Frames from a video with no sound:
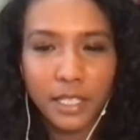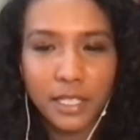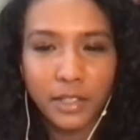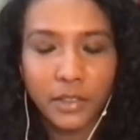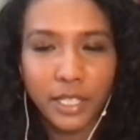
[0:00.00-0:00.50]

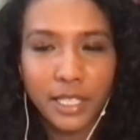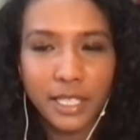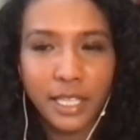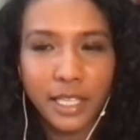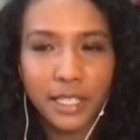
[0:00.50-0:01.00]

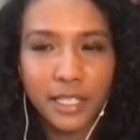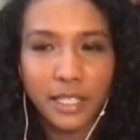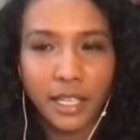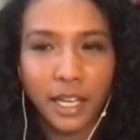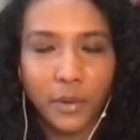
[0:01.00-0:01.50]
illness
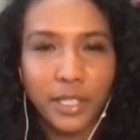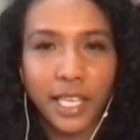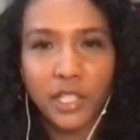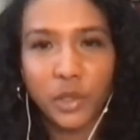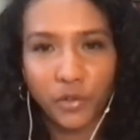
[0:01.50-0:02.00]
is and how it
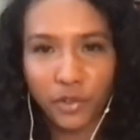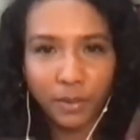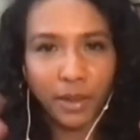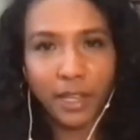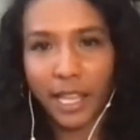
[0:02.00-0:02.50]
takes over
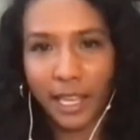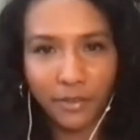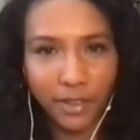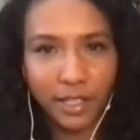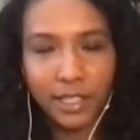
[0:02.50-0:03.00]
my
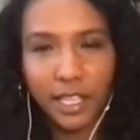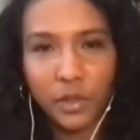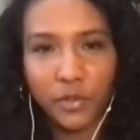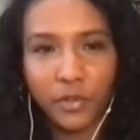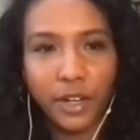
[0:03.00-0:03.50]
life and it
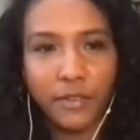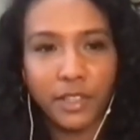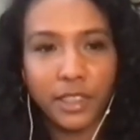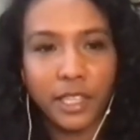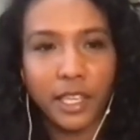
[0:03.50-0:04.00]
takes over
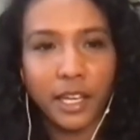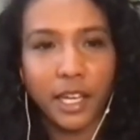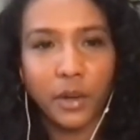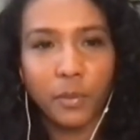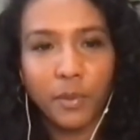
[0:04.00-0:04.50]
everything and
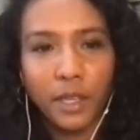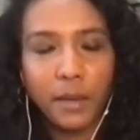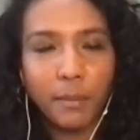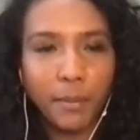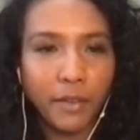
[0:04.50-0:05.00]
how
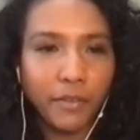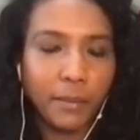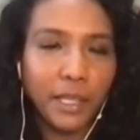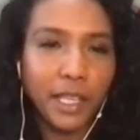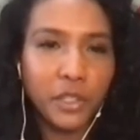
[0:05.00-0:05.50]
my
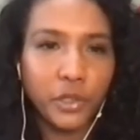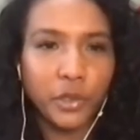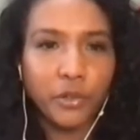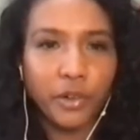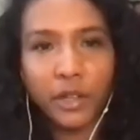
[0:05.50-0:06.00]
family has to
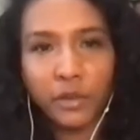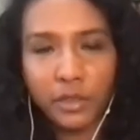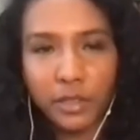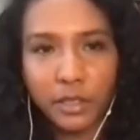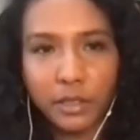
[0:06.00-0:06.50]
go
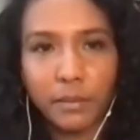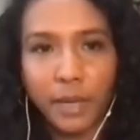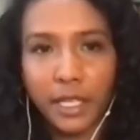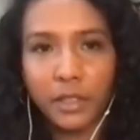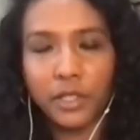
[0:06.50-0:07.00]
around
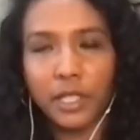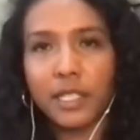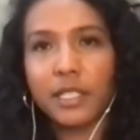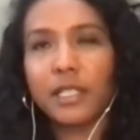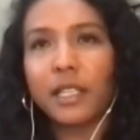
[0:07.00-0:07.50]
my
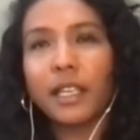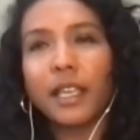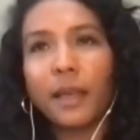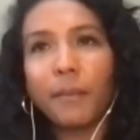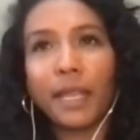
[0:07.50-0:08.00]
illness.
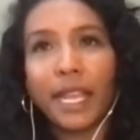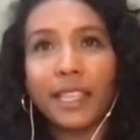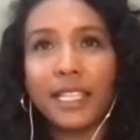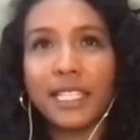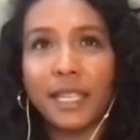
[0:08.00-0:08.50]
But
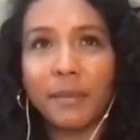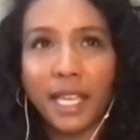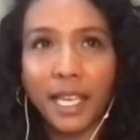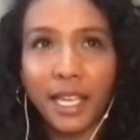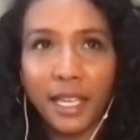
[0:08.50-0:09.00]
at the same
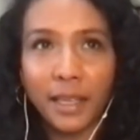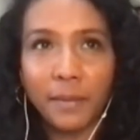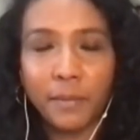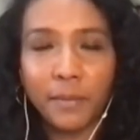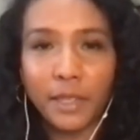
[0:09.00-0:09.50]

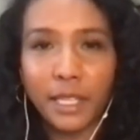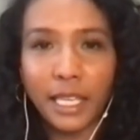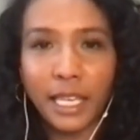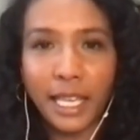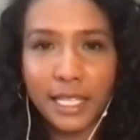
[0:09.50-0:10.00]
time,
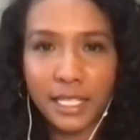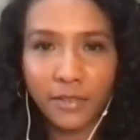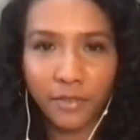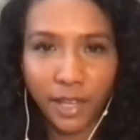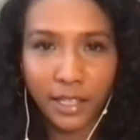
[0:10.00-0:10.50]
it has
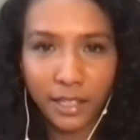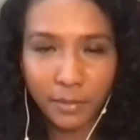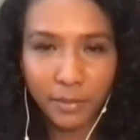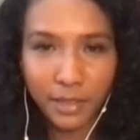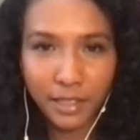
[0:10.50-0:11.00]

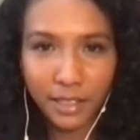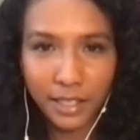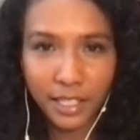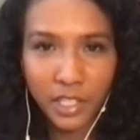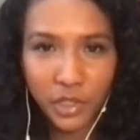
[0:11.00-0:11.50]
developed
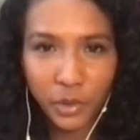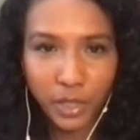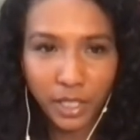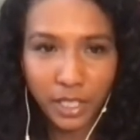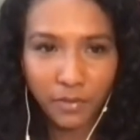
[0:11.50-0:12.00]
these 2
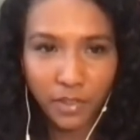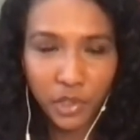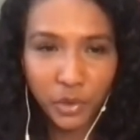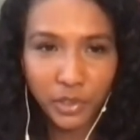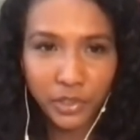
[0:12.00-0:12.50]

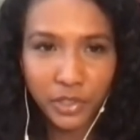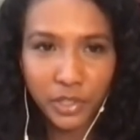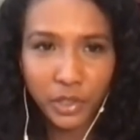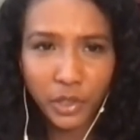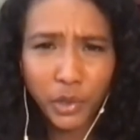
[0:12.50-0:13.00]

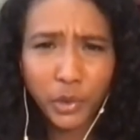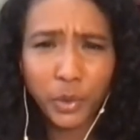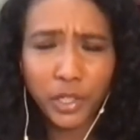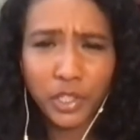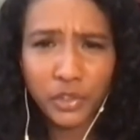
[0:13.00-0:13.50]
individuals
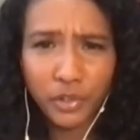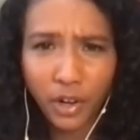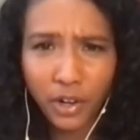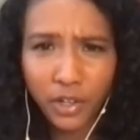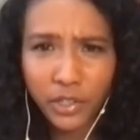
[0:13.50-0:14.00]
who are
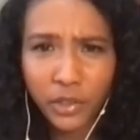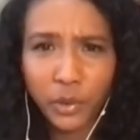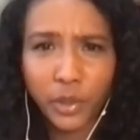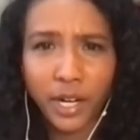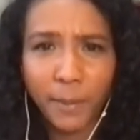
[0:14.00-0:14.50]
strong,
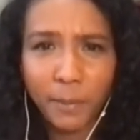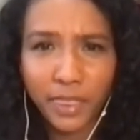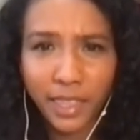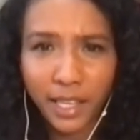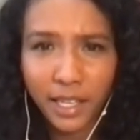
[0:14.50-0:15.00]
who are
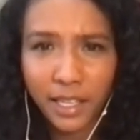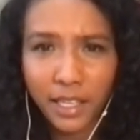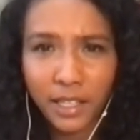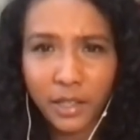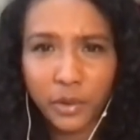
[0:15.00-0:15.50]

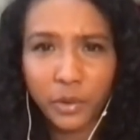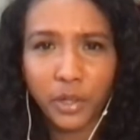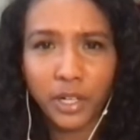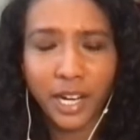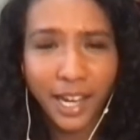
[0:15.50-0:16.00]
empathetic, who
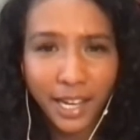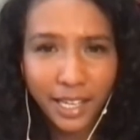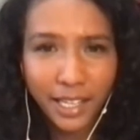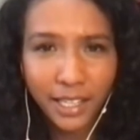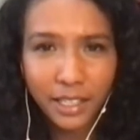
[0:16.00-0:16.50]
are
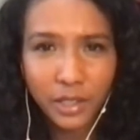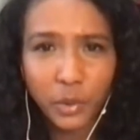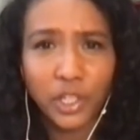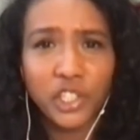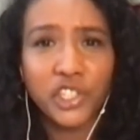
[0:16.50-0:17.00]
kind,
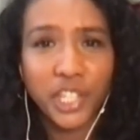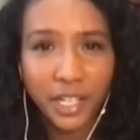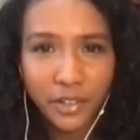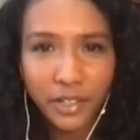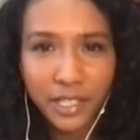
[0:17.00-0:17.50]
who are
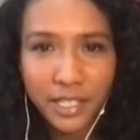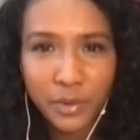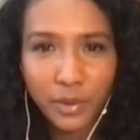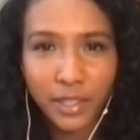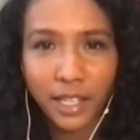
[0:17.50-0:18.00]

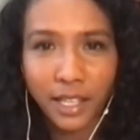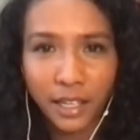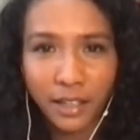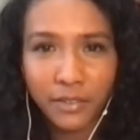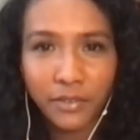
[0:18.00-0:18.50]
generous with their
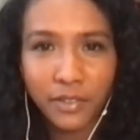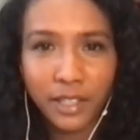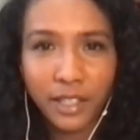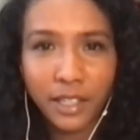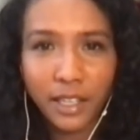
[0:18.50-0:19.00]
love.
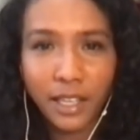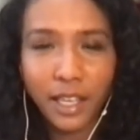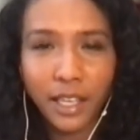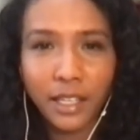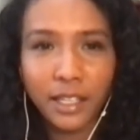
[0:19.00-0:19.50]

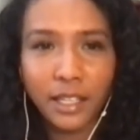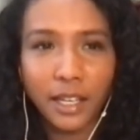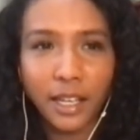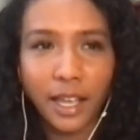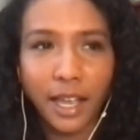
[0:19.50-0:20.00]
And
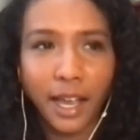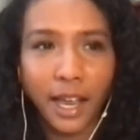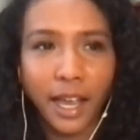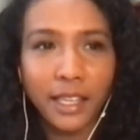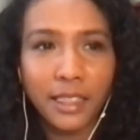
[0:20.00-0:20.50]

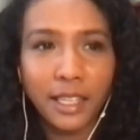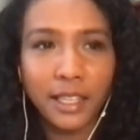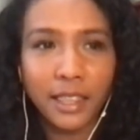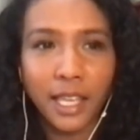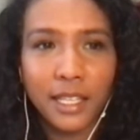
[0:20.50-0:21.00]
I
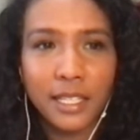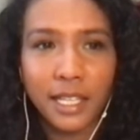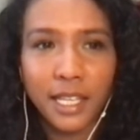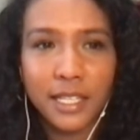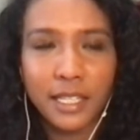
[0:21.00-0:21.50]
think that is a
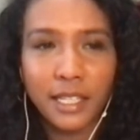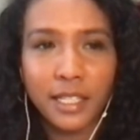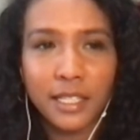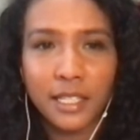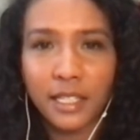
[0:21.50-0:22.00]
lesson
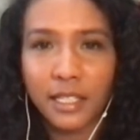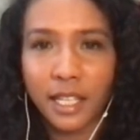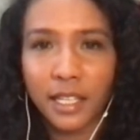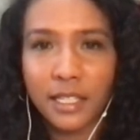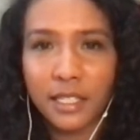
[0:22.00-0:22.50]
that
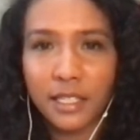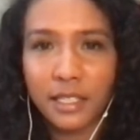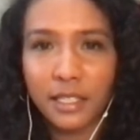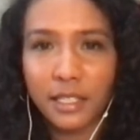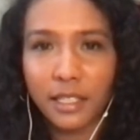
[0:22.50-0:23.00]

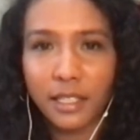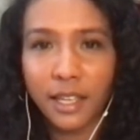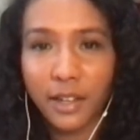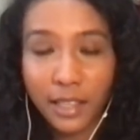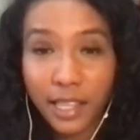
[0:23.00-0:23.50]

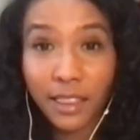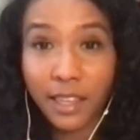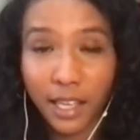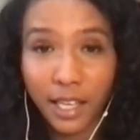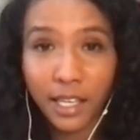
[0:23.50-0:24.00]

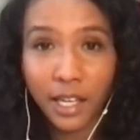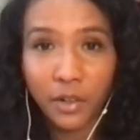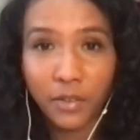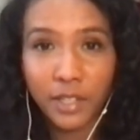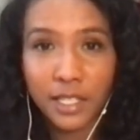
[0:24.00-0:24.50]
they're getting
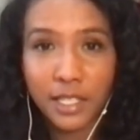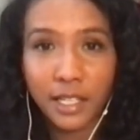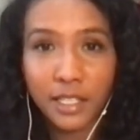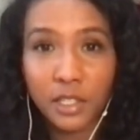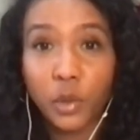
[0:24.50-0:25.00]
out of this
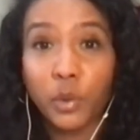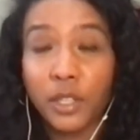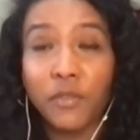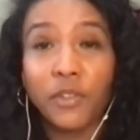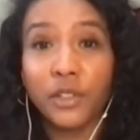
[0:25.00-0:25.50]
that's so
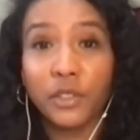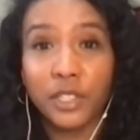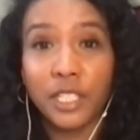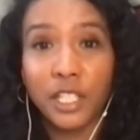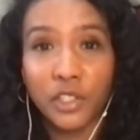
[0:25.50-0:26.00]
difficult to
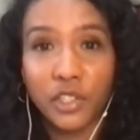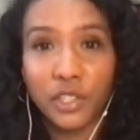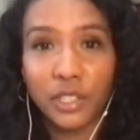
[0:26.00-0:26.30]
teach.